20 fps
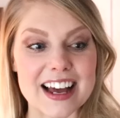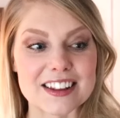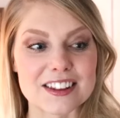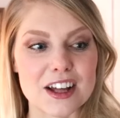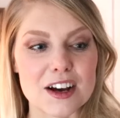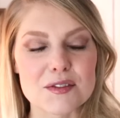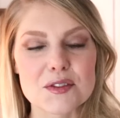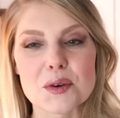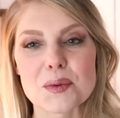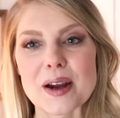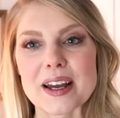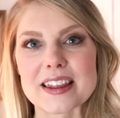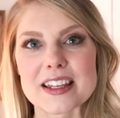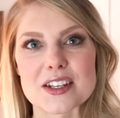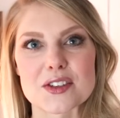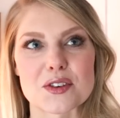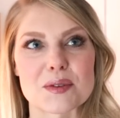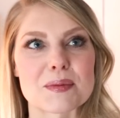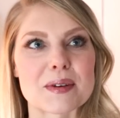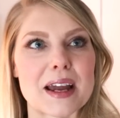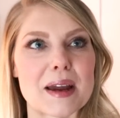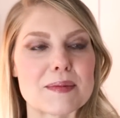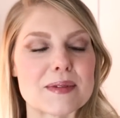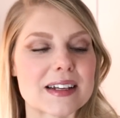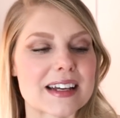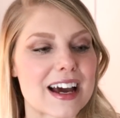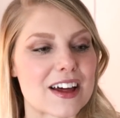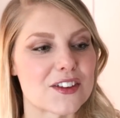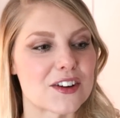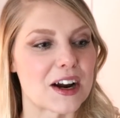I love the way this room came
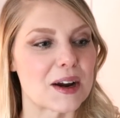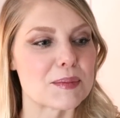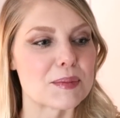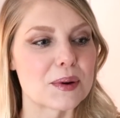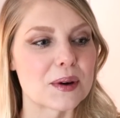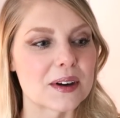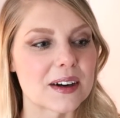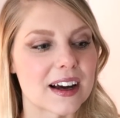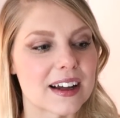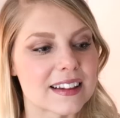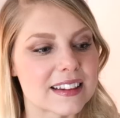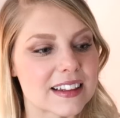together. I put a